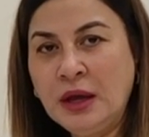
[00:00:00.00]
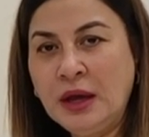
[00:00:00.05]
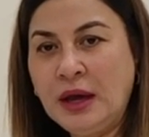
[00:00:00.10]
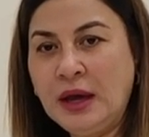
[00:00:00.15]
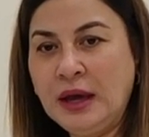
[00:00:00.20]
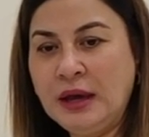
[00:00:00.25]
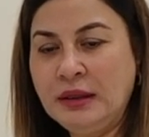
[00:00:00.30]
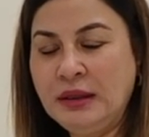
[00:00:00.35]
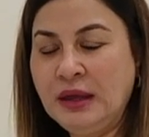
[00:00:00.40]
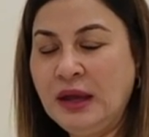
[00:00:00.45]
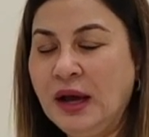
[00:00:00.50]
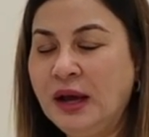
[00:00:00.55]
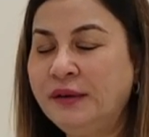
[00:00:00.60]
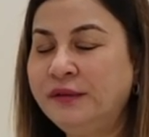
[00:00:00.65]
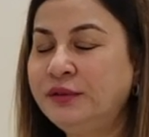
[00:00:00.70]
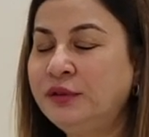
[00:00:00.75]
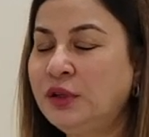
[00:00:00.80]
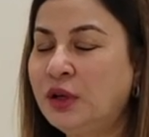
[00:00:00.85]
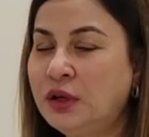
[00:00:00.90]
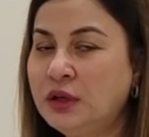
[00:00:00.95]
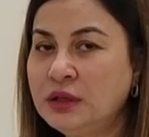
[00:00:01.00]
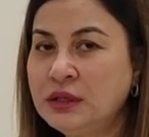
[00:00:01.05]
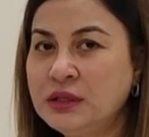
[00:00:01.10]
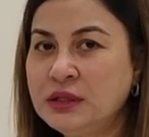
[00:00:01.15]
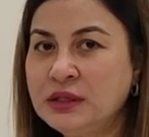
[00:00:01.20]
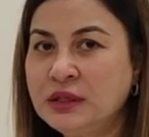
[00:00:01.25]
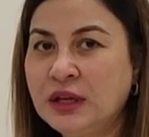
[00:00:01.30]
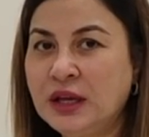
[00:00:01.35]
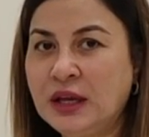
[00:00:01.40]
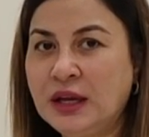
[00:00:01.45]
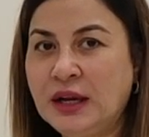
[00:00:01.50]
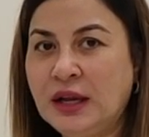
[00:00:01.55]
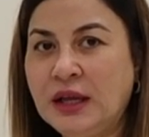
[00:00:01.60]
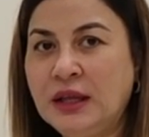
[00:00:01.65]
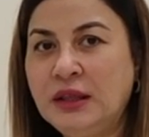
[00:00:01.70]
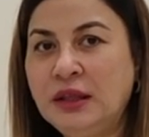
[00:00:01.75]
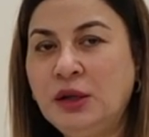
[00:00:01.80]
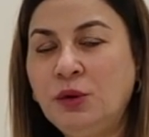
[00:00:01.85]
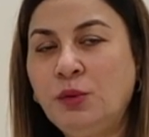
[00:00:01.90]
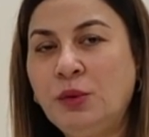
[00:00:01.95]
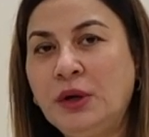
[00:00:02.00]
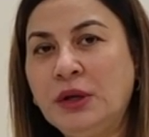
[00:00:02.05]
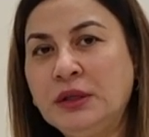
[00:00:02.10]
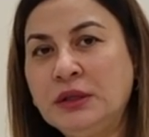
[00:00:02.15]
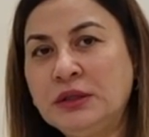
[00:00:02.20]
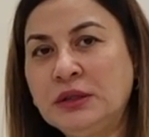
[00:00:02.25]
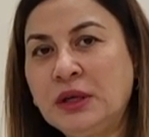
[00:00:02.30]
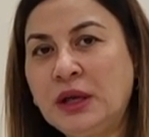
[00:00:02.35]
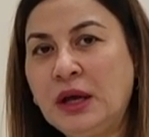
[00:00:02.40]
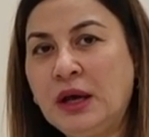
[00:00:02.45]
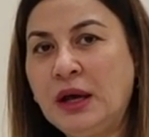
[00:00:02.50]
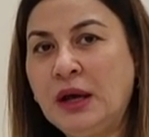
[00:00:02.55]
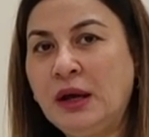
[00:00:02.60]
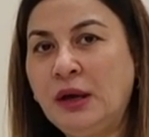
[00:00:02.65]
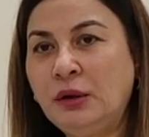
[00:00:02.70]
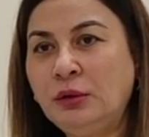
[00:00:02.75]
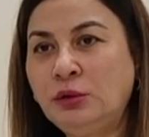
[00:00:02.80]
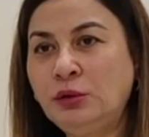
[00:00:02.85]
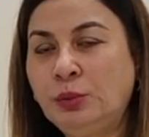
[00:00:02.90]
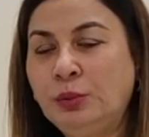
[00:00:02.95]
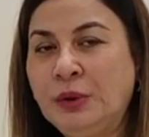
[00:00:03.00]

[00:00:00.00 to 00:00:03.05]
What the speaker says: and they have dark skin and they went to